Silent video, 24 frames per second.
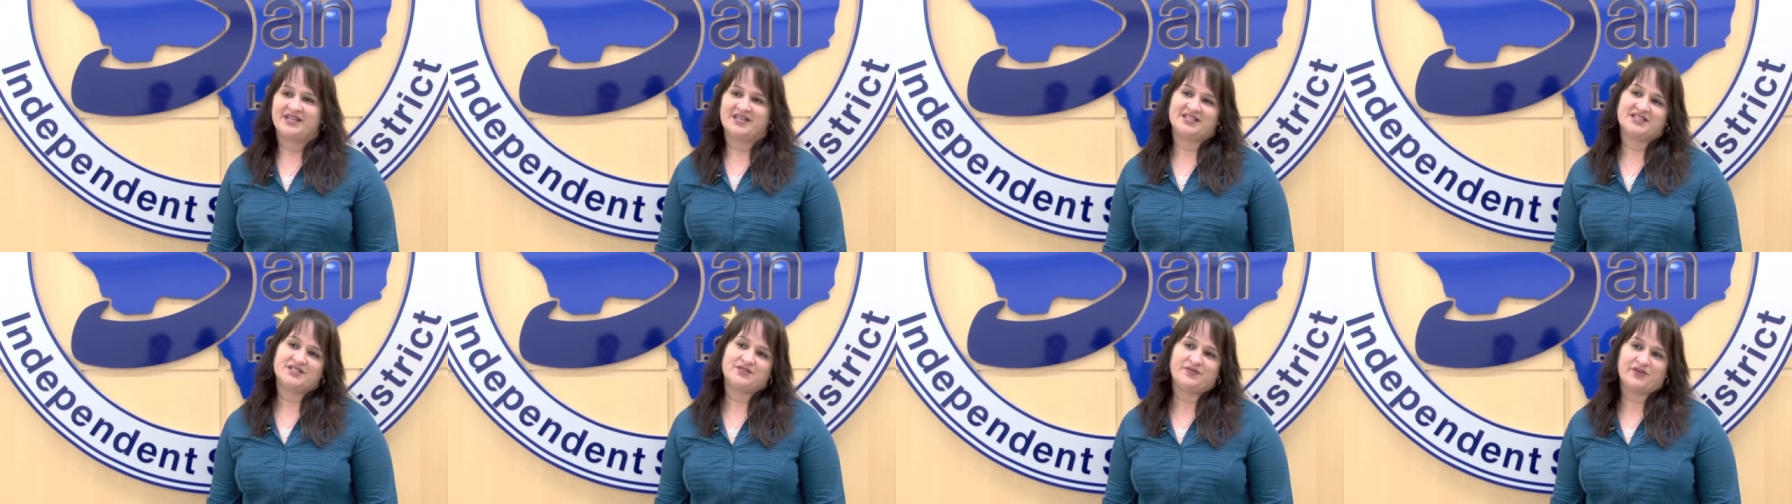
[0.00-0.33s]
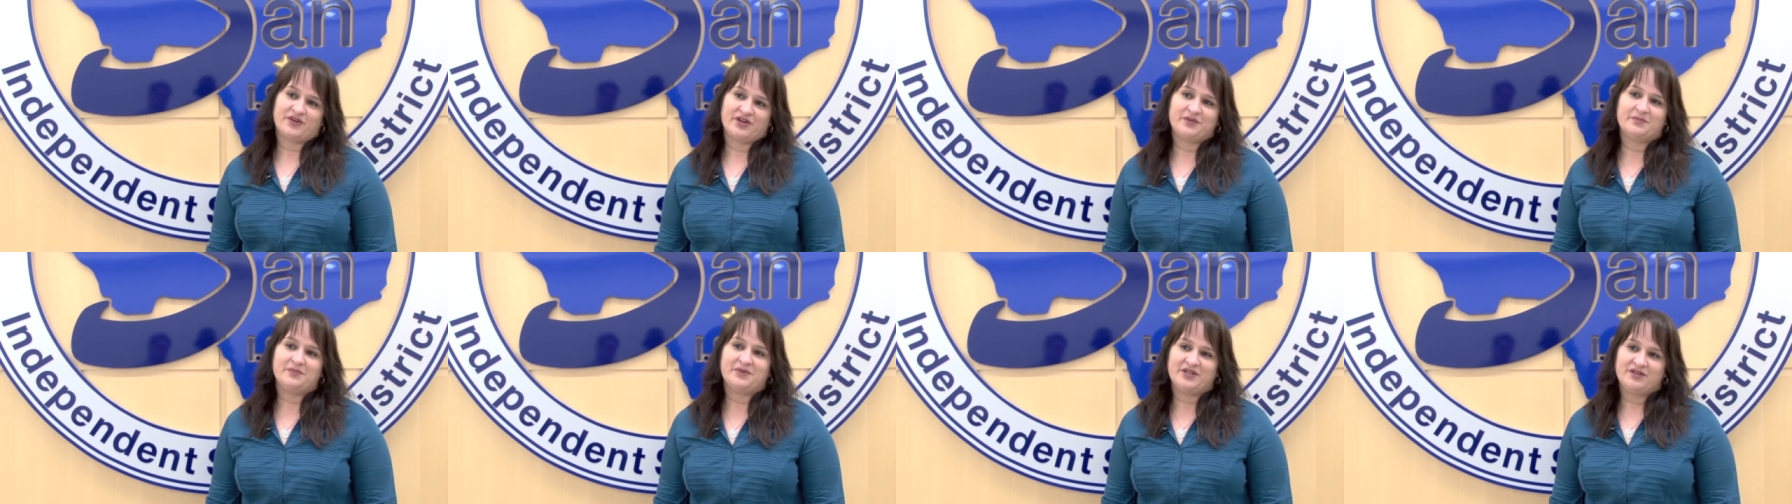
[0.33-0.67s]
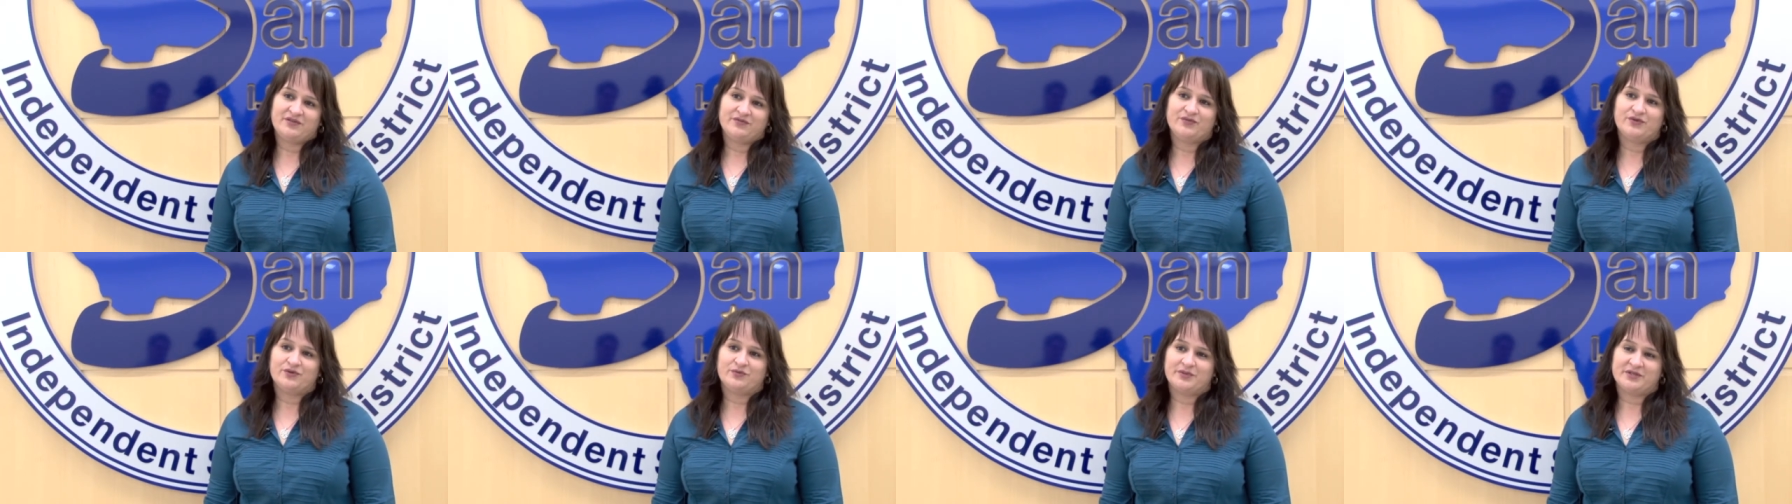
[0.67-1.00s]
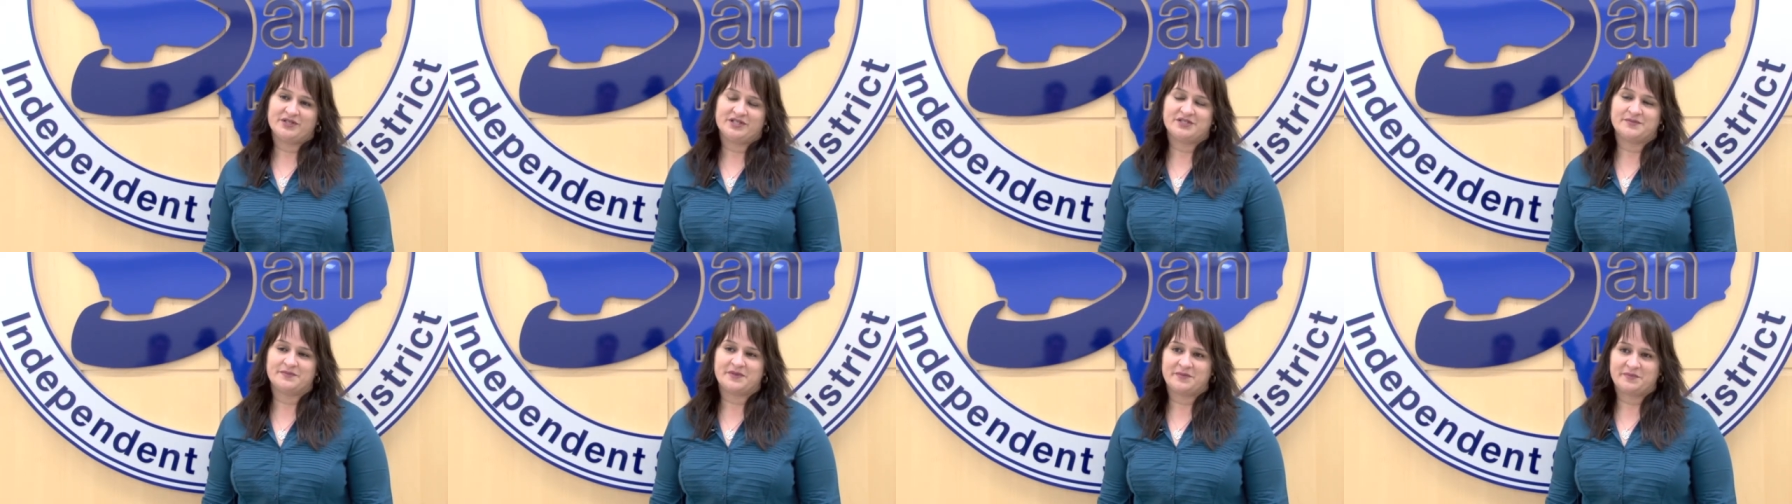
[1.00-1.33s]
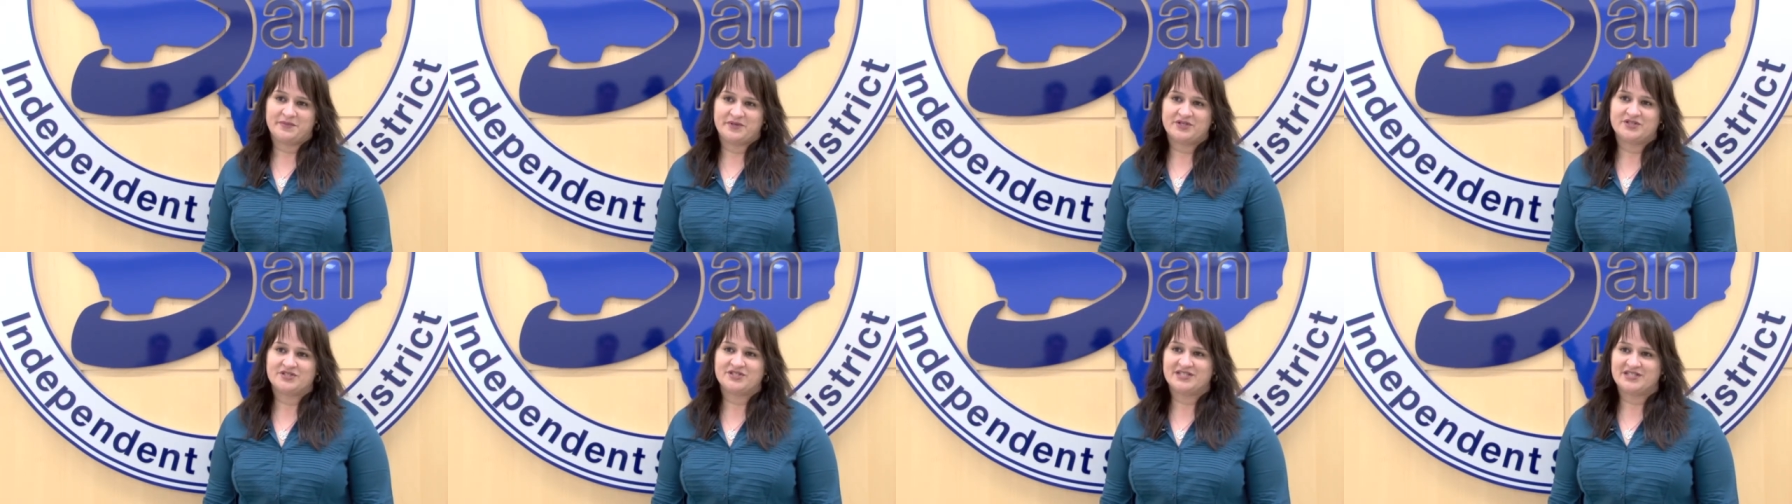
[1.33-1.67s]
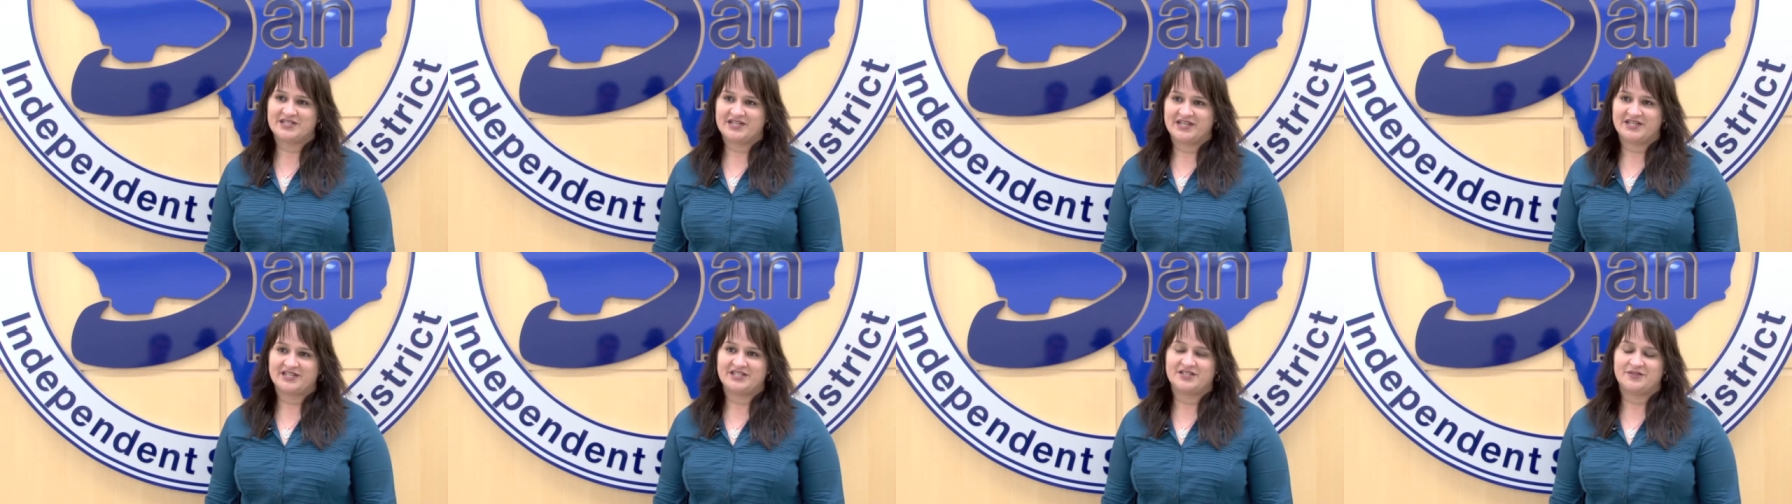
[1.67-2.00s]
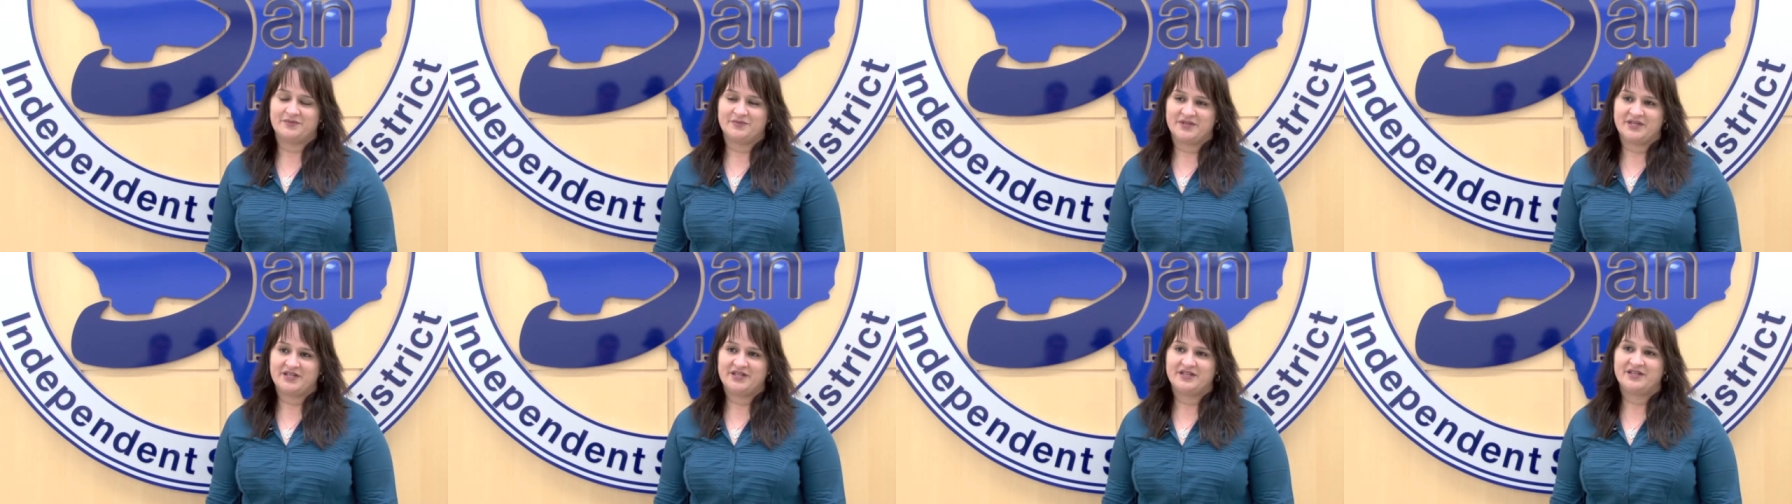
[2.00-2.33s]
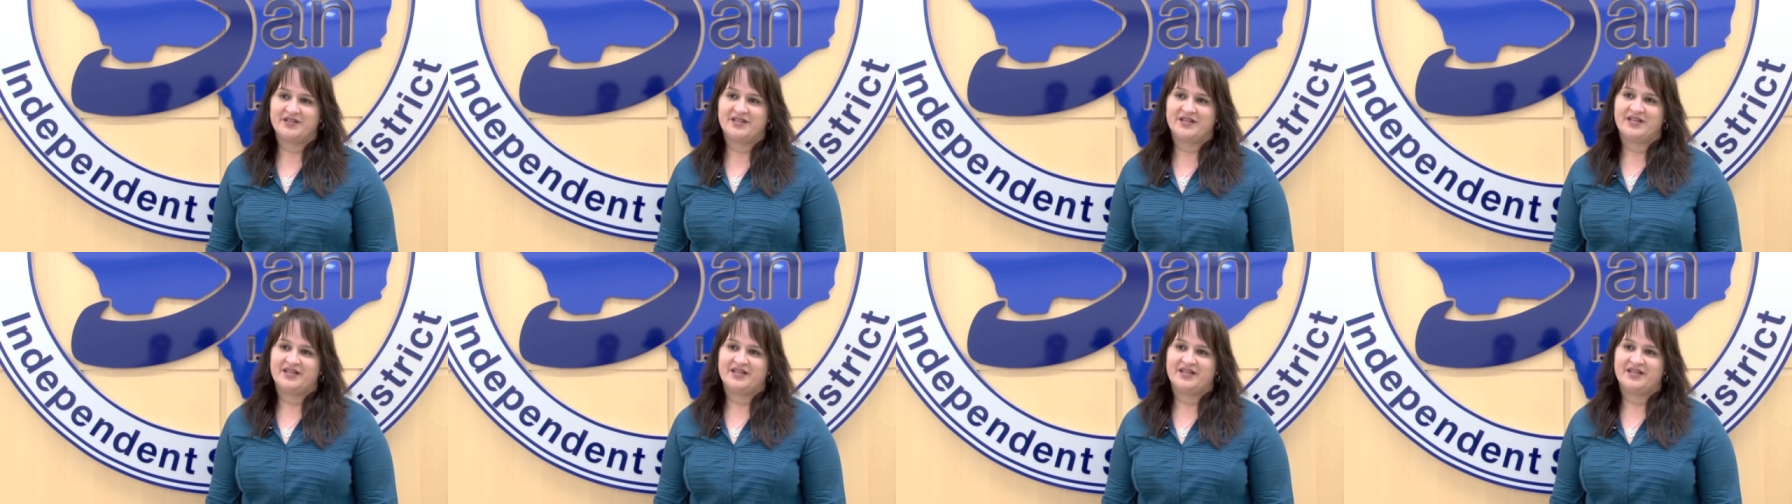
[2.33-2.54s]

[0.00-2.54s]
it's very meaningful because my peers selected me,